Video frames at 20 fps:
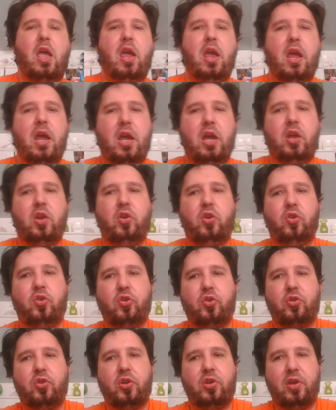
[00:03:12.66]
And you
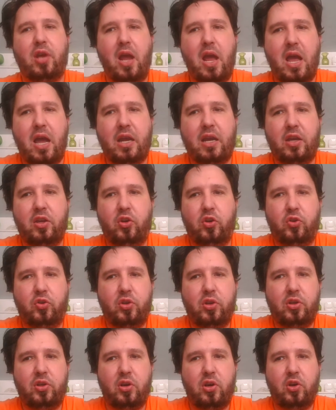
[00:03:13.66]
just attack and you
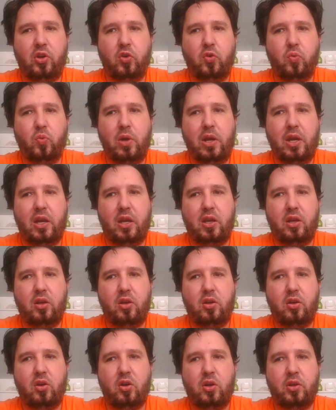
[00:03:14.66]
sit there and you wait
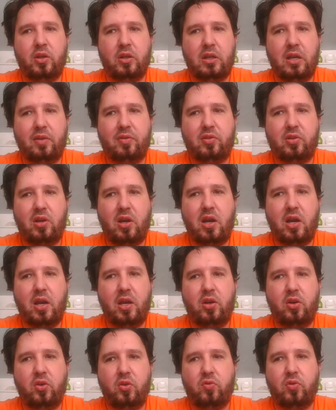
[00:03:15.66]
on the left
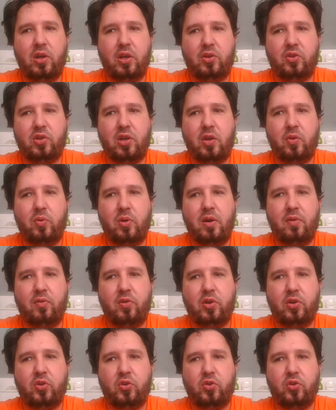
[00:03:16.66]
side or the right side,
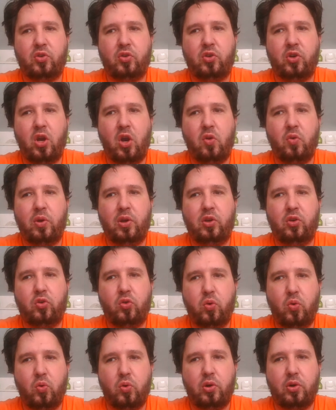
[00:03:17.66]
wherever it's going
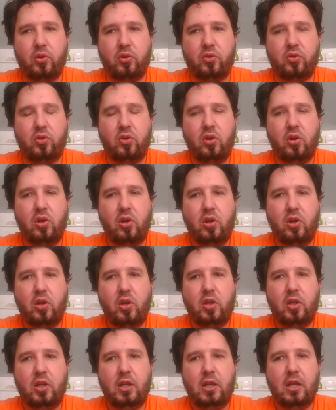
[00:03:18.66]
towards.
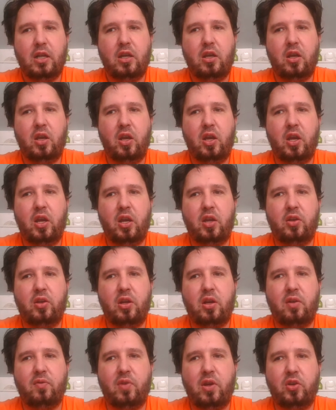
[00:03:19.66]
And
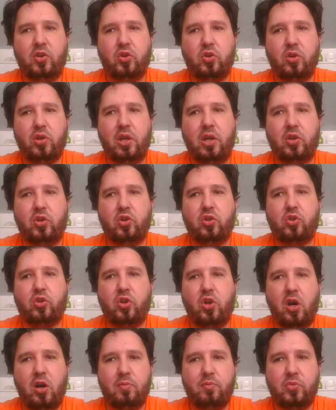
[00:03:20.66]
then eventually it just
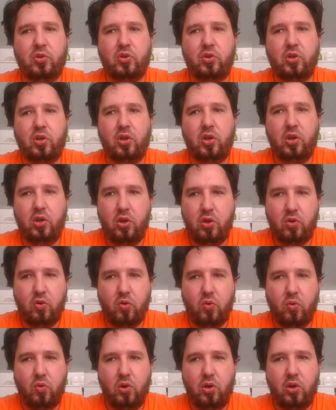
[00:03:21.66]
comes to
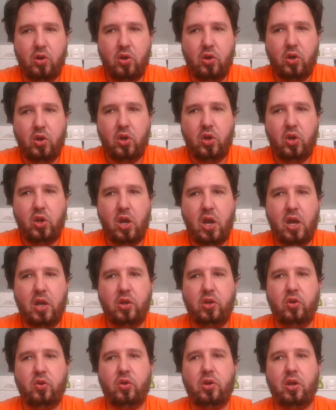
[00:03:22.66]
you
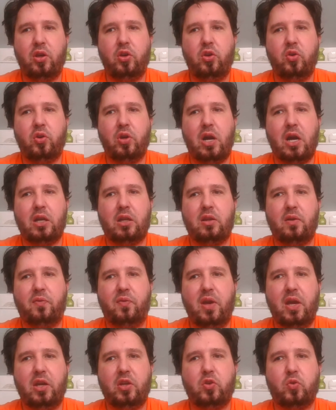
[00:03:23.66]
and you got the
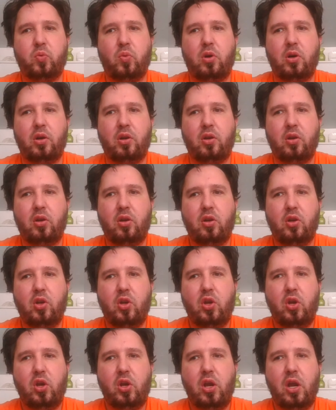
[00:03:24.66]
fast one.
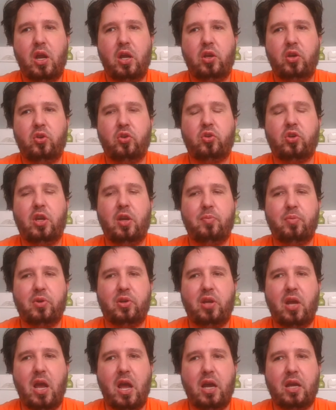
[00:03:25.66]
And you just keep
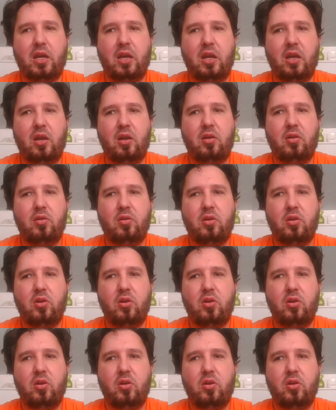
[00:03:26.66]
attacking